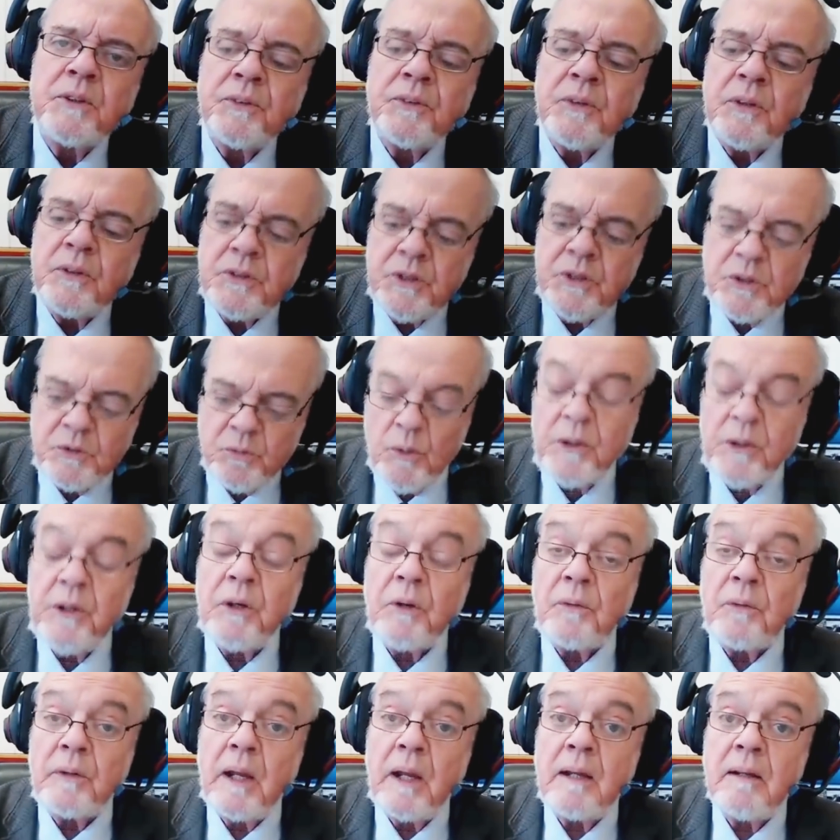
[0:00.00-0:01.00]
So she's working
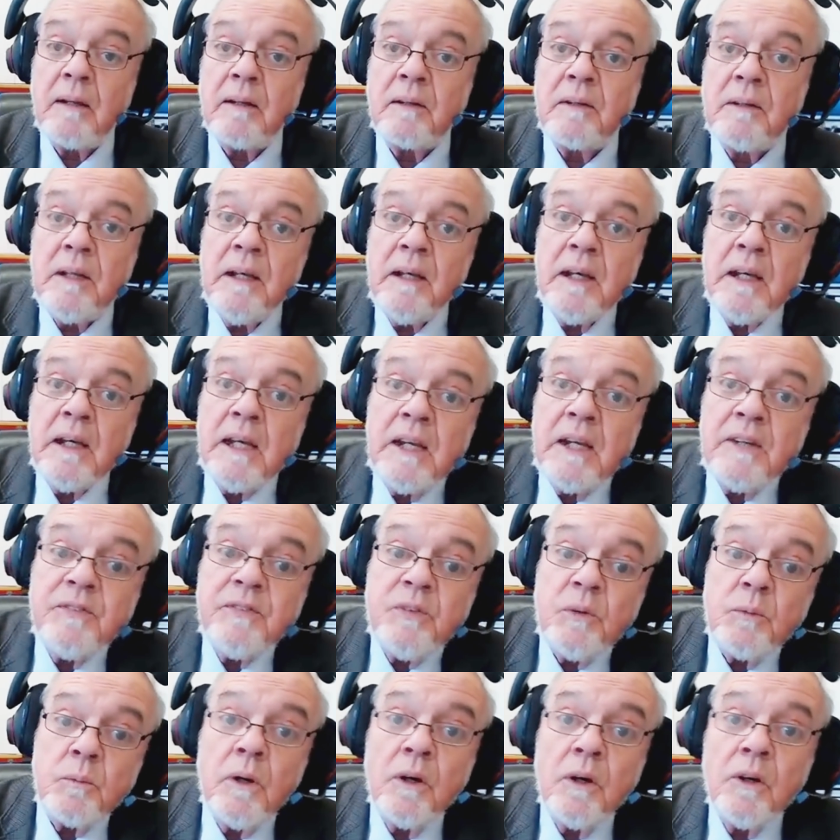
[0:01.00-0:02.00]
on that. And if
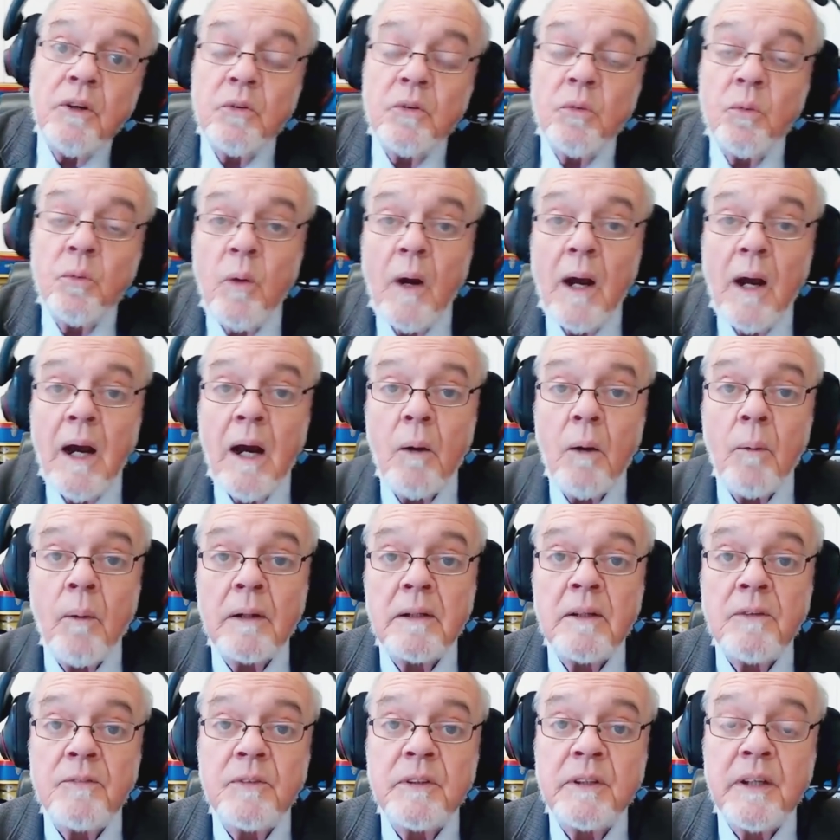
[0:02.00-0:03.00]
it works, wow, I'd
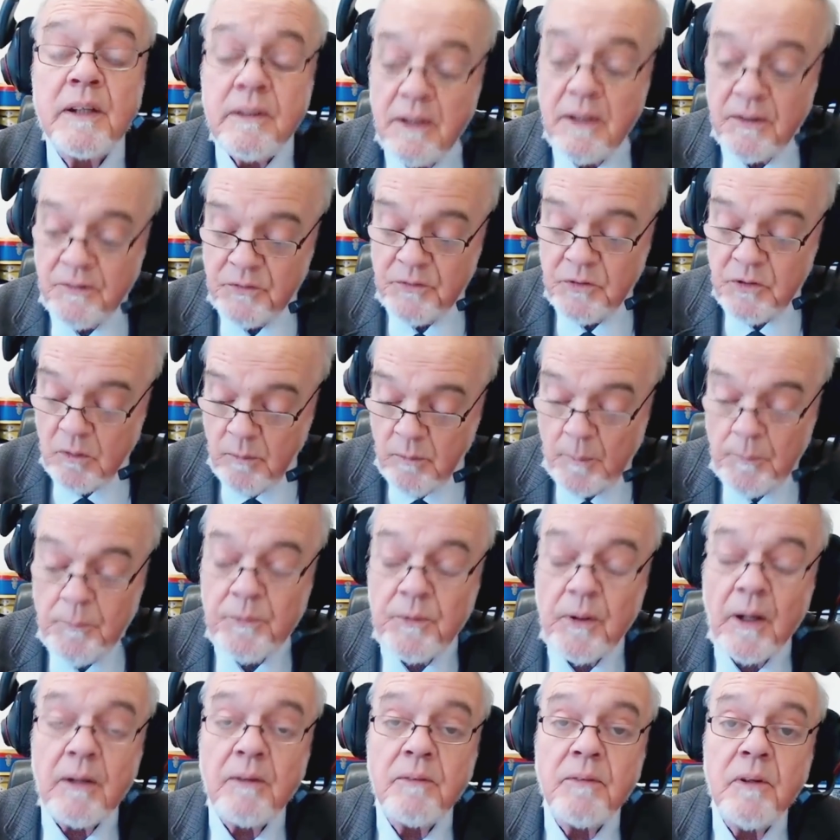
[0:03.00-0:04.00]
love to get that for our
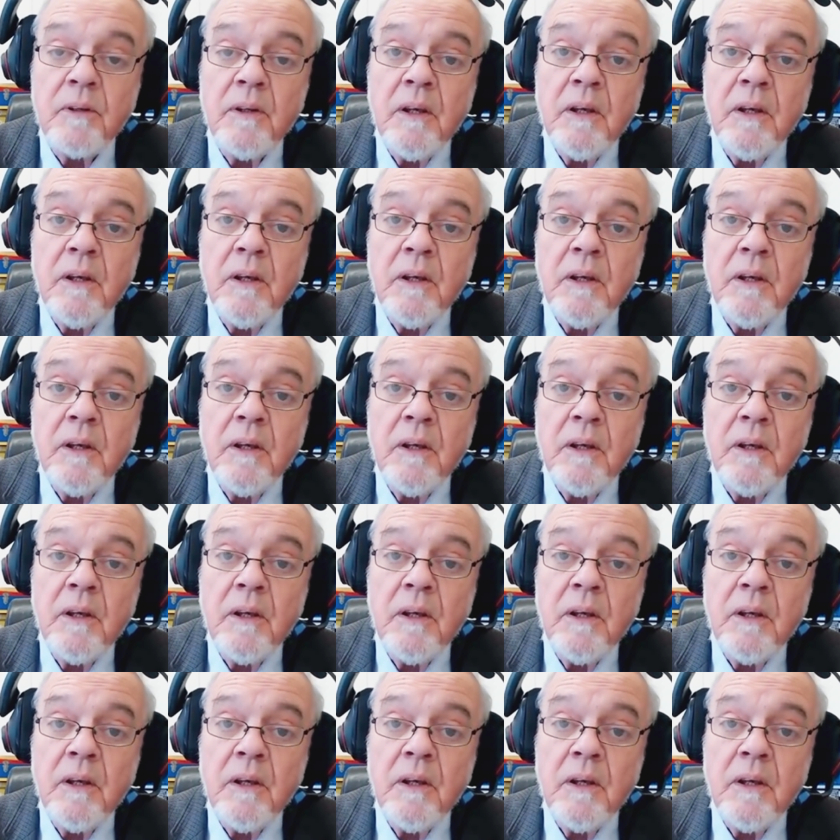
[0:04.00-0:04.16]
website.